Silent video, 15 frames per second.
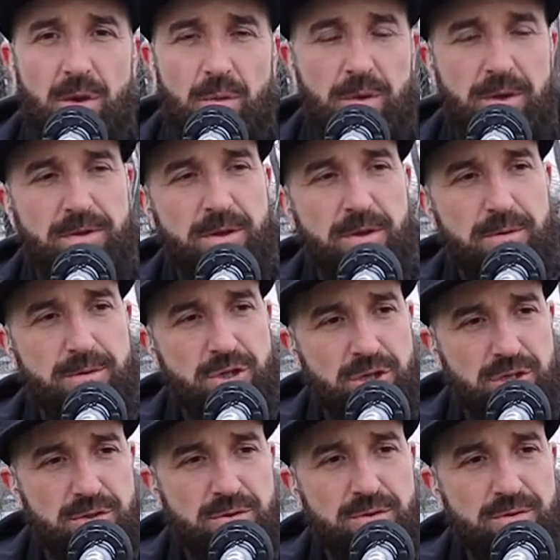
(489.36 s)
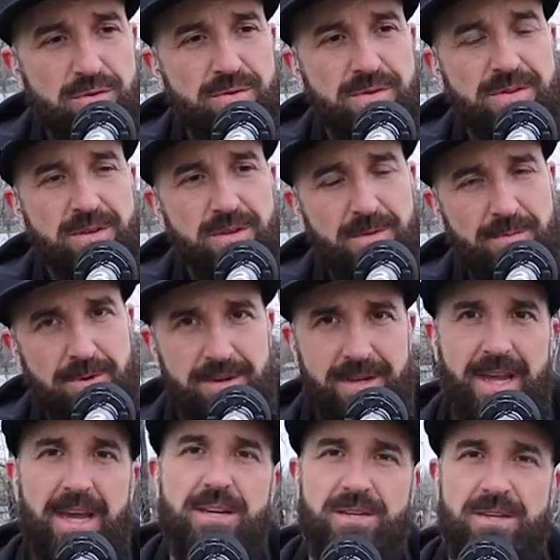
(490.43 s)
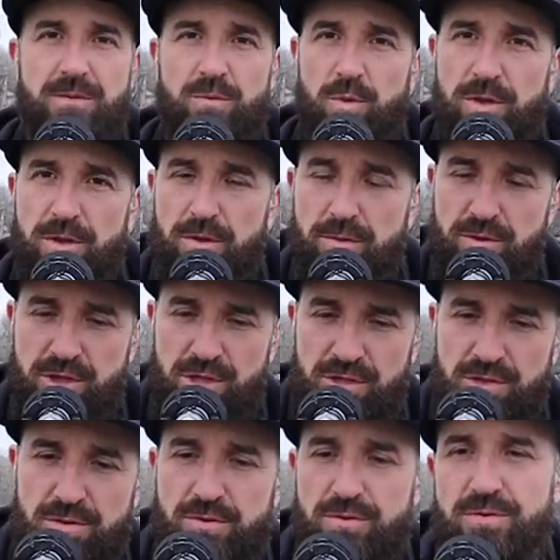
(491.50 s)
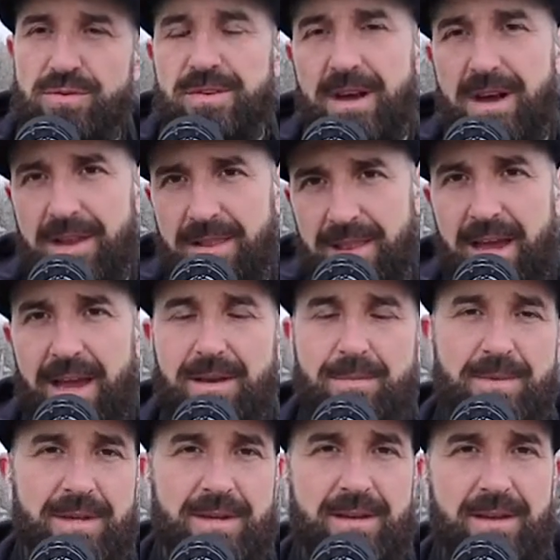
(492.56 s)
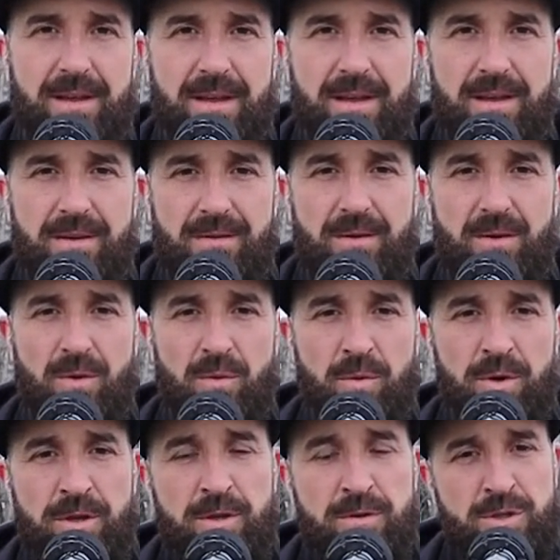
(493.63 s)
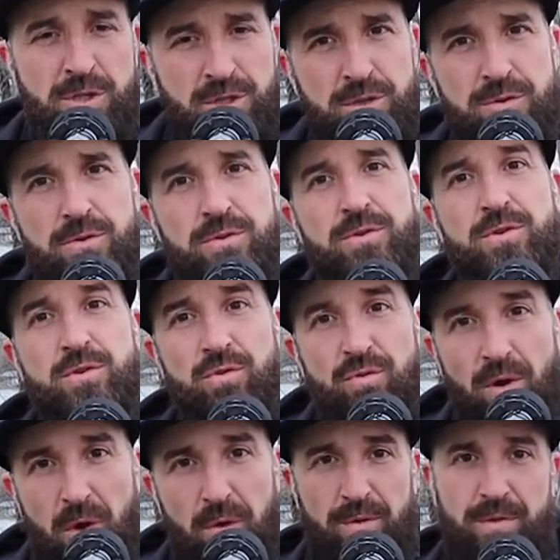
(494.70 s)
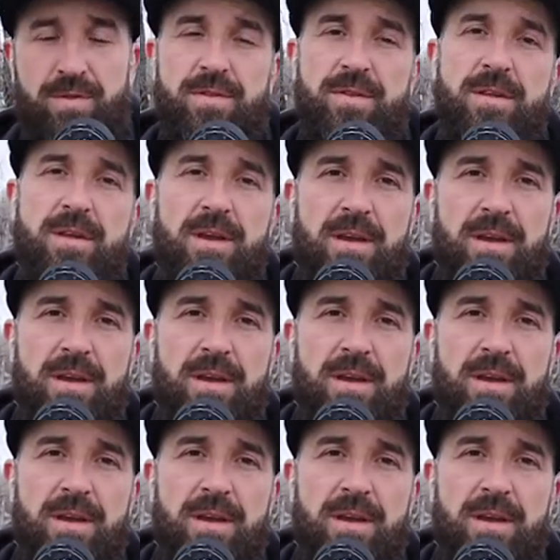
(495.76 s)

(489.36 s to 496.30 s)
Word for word: Will you choose communication? Will you choose alignment? Will you choose growth?